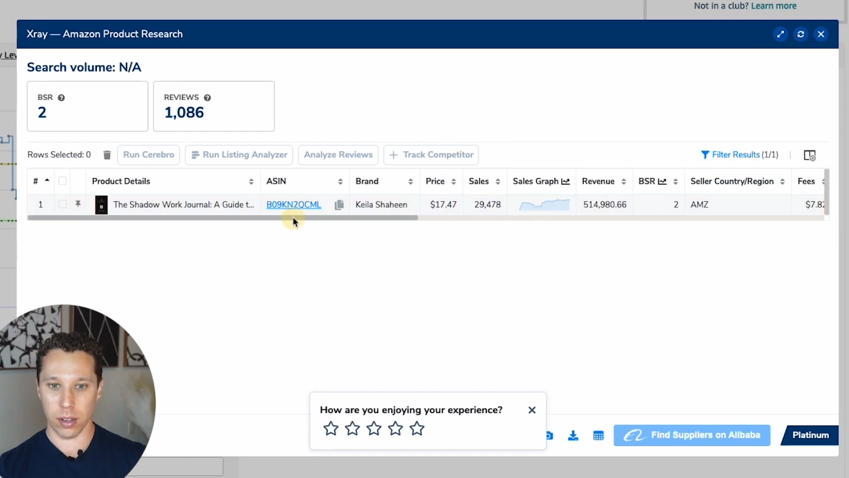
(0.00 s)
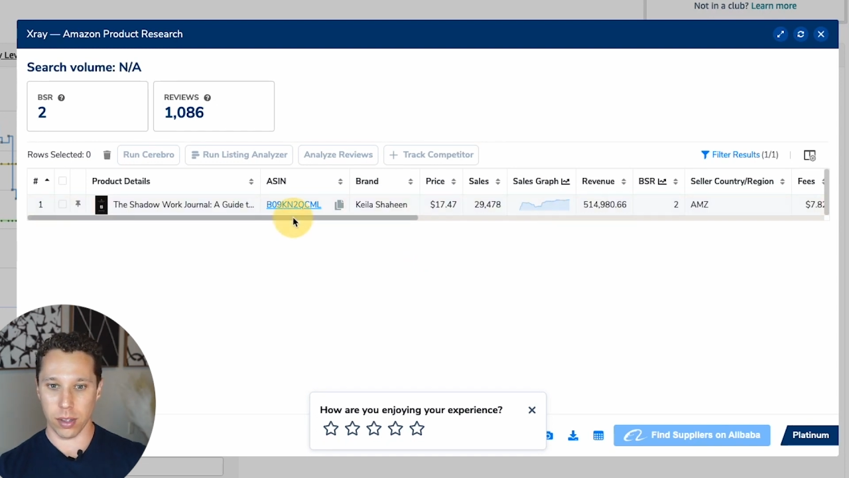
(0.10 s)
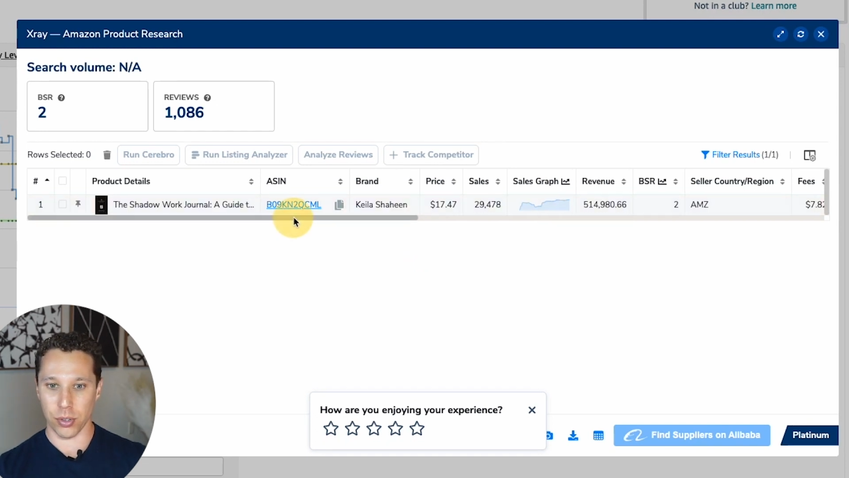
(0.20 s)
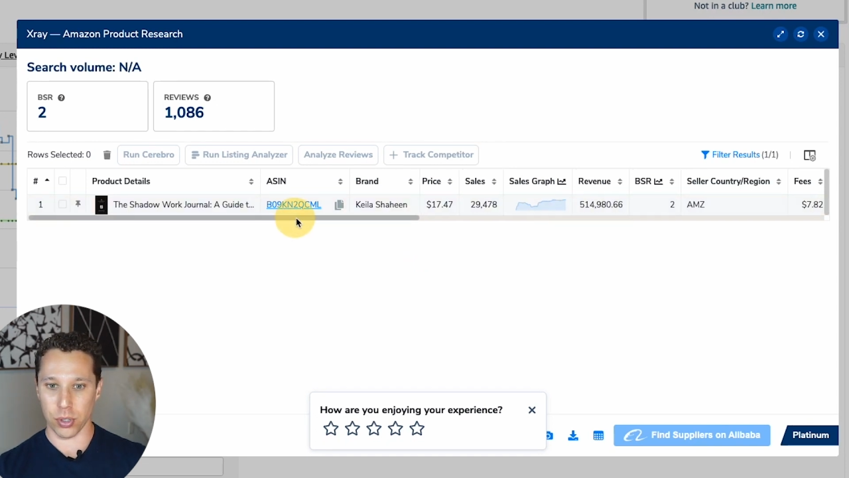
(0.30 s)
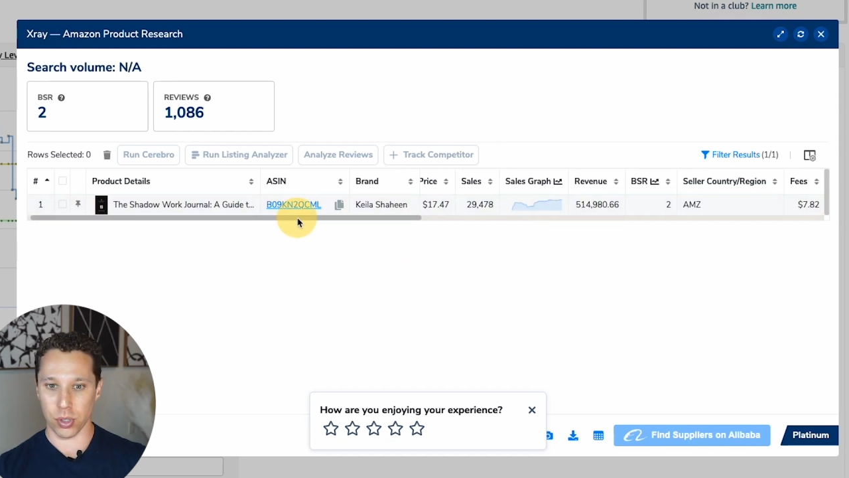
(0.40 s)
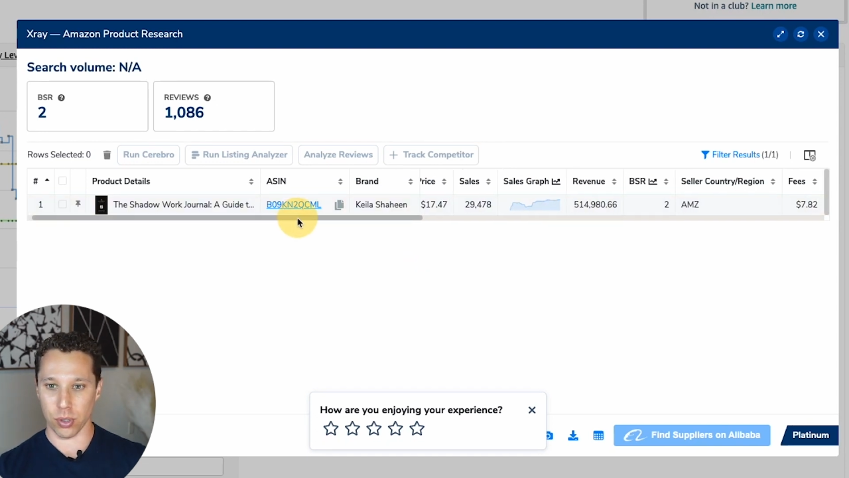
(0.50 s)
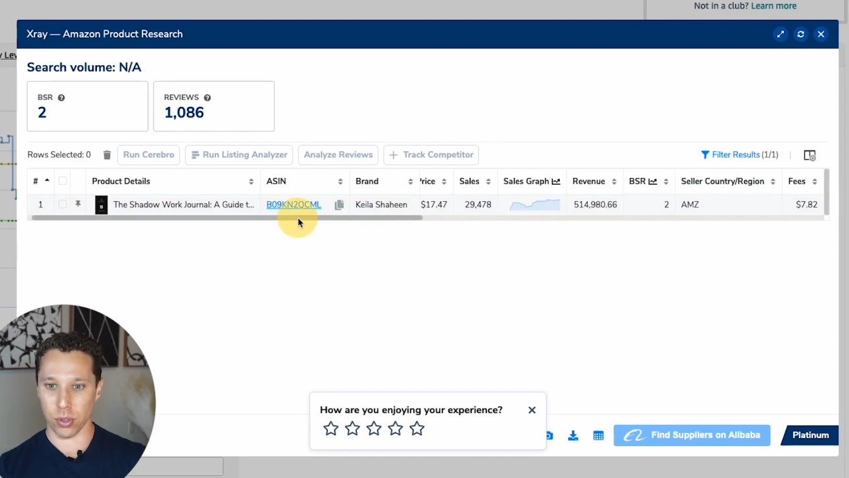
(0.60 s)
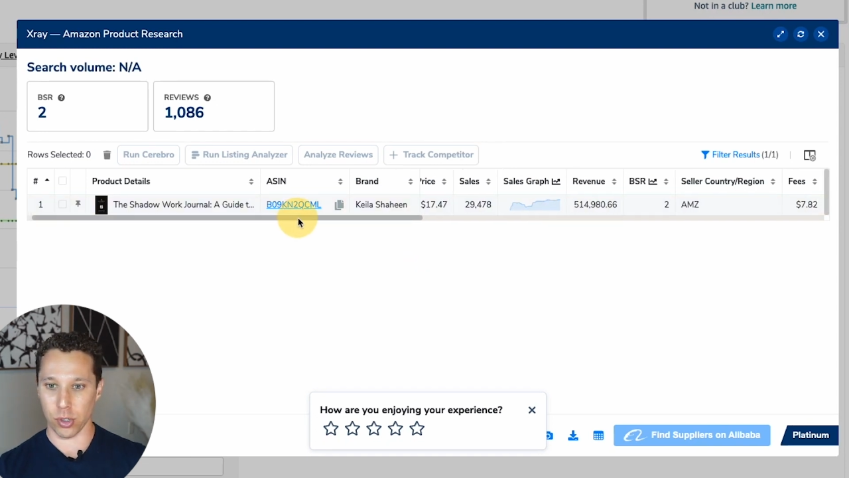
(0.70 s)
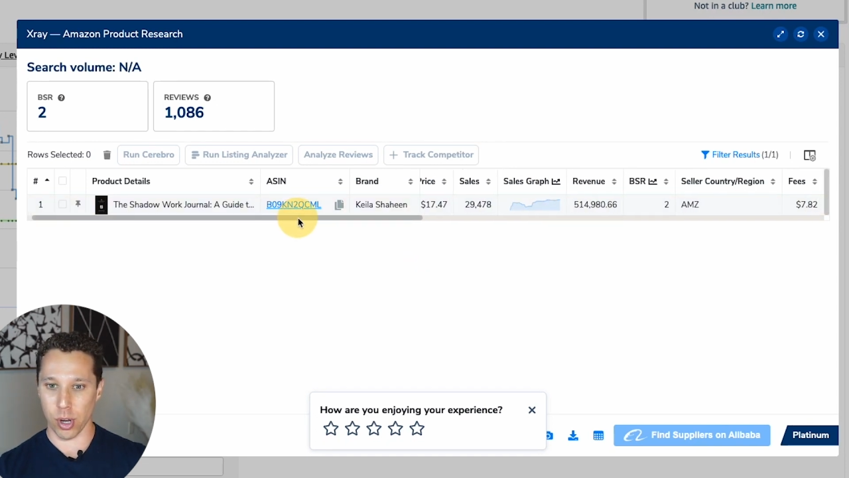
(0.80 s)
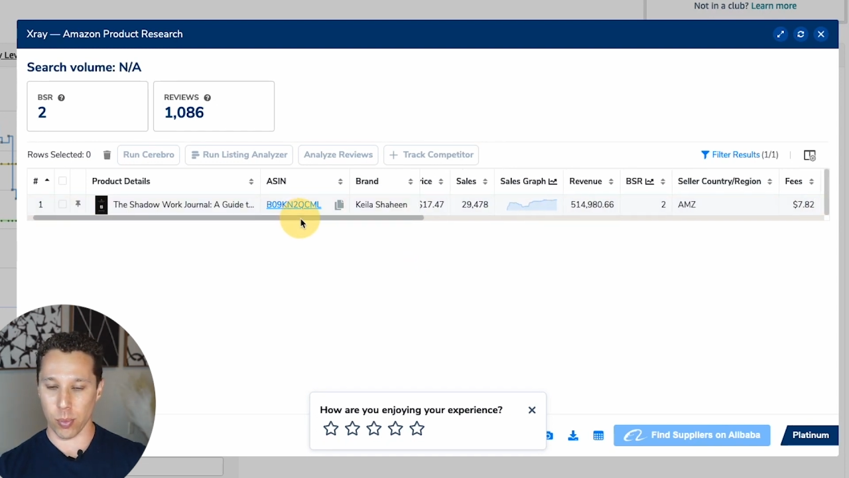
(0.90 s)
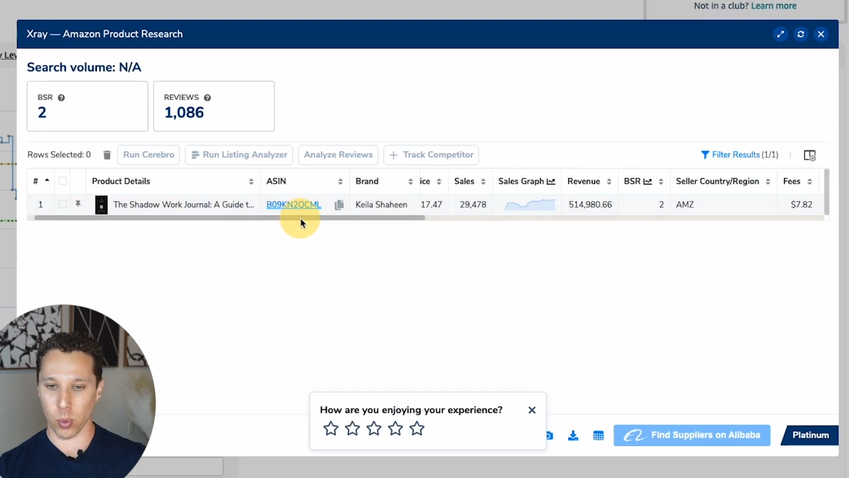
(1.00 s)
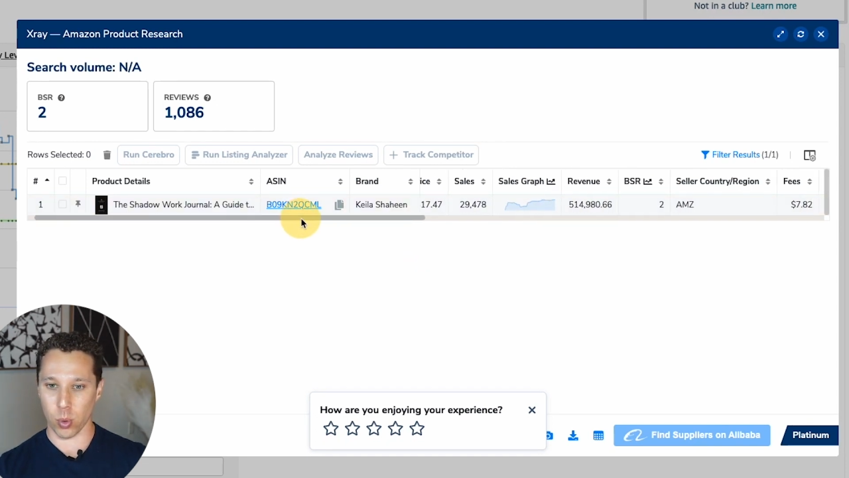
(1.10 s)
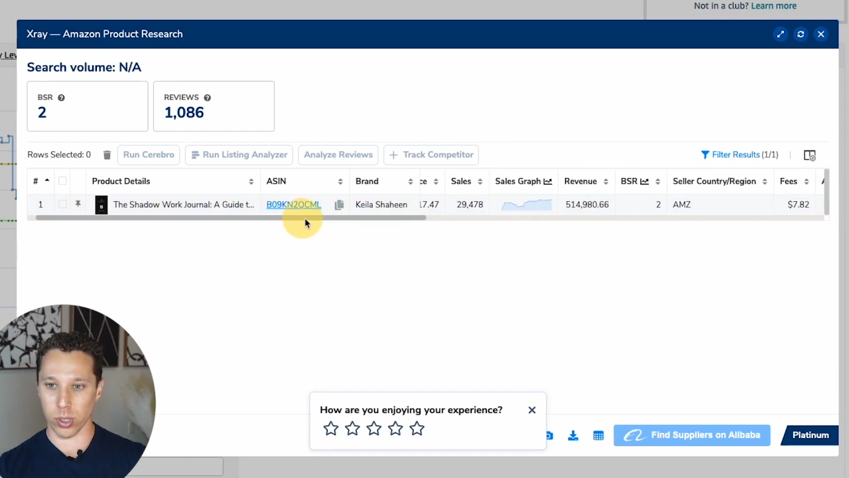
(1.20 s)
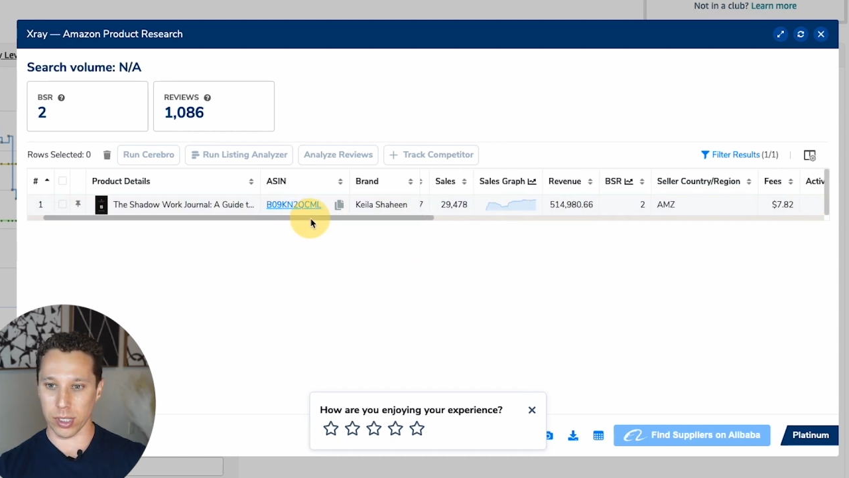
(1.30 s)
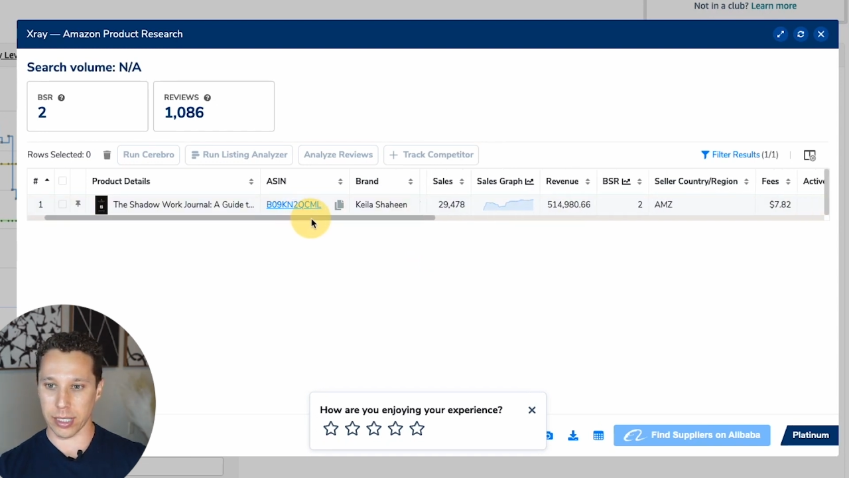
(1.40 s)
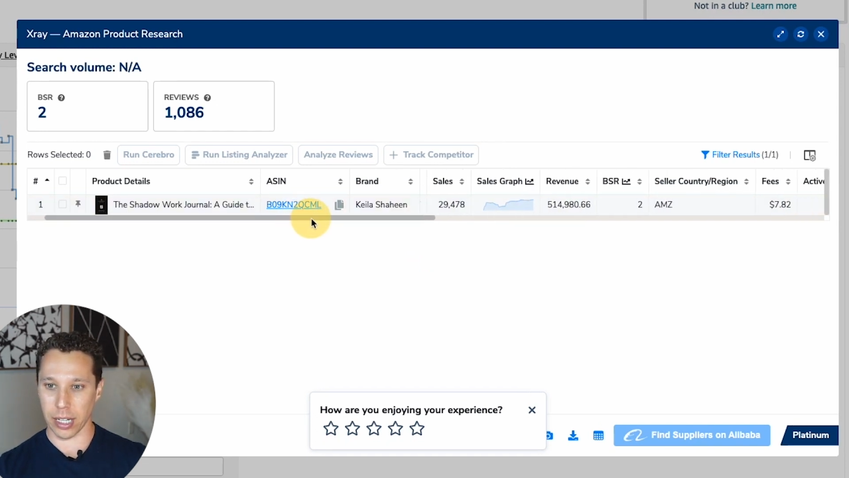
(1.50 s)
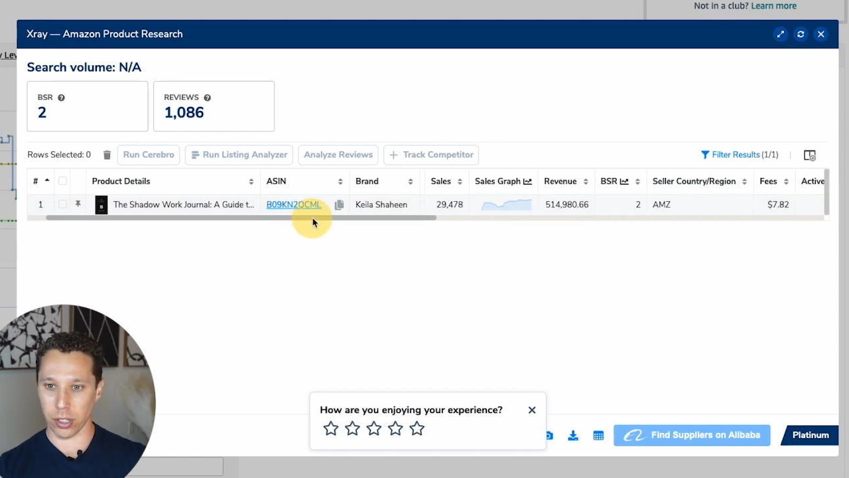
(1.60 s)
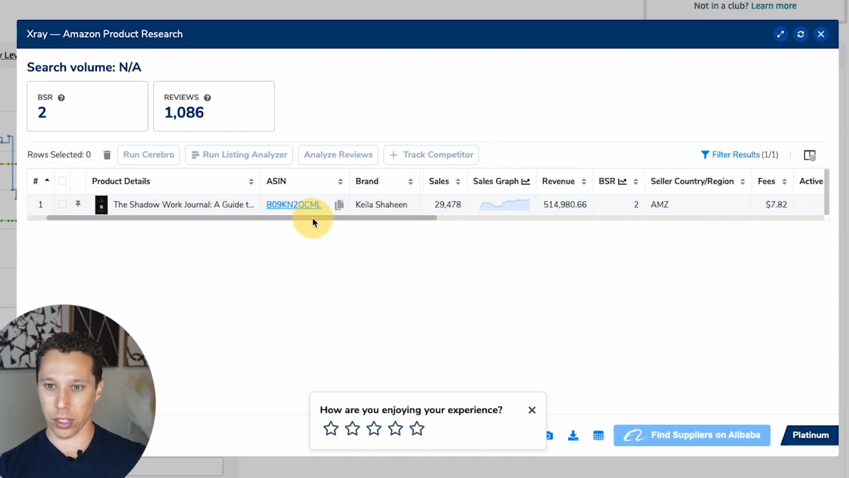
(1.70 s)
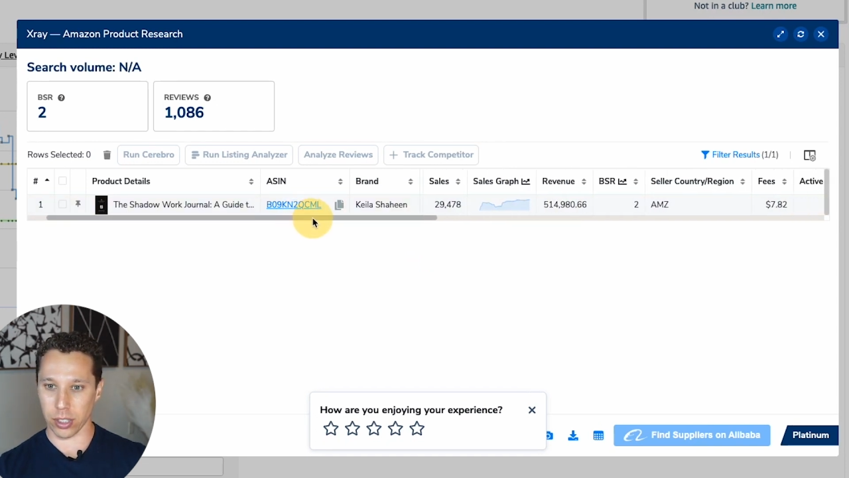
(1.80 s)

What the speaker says: this #1 seller.